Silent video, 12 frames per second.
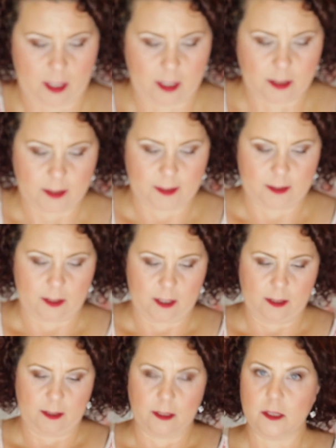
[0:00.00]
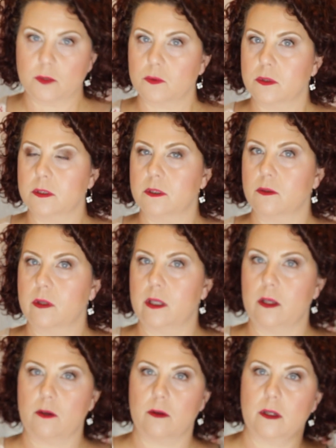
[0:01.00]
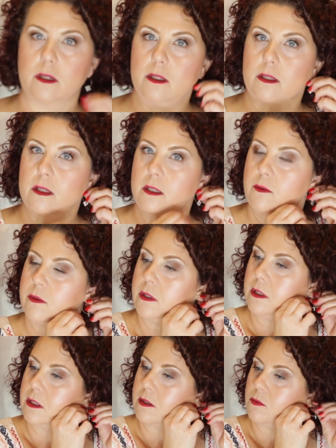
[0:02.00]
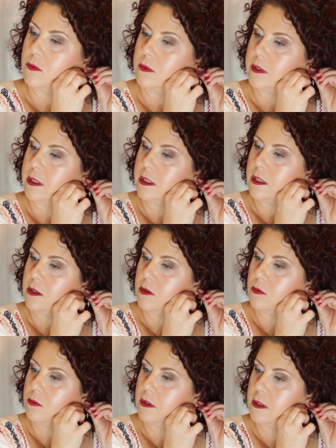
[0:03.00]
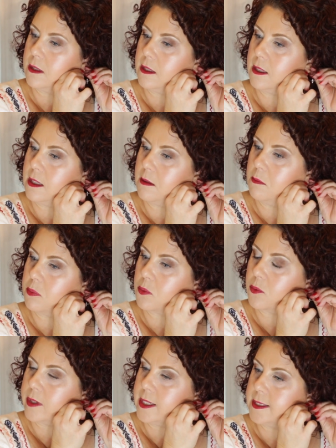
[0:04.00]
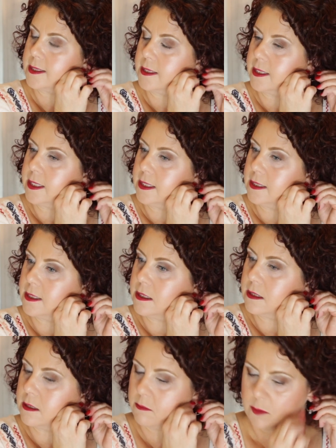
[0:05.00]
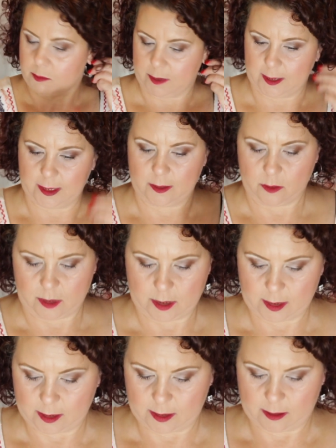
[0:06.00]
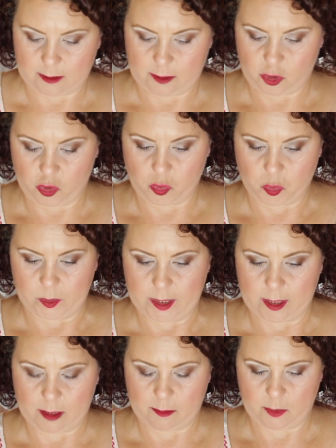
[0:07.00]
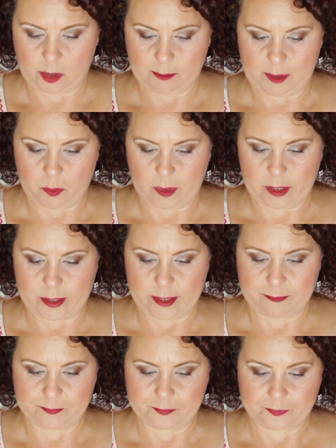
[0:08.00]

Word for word: I just thought these were so cute. And I thought it would look really cute with the bracelet. I'll put these on. This is the jewelry that I'm going to be wearing.